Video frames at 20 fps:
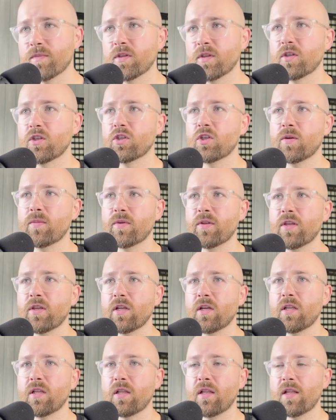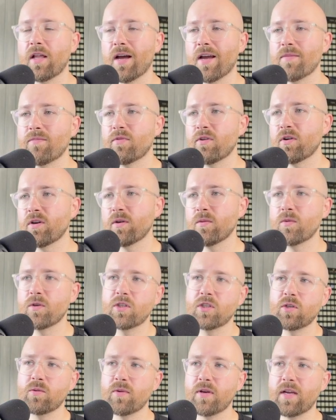some of the library
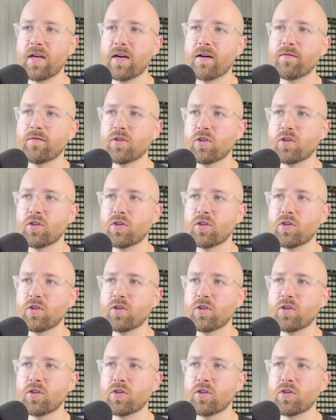ones that we have.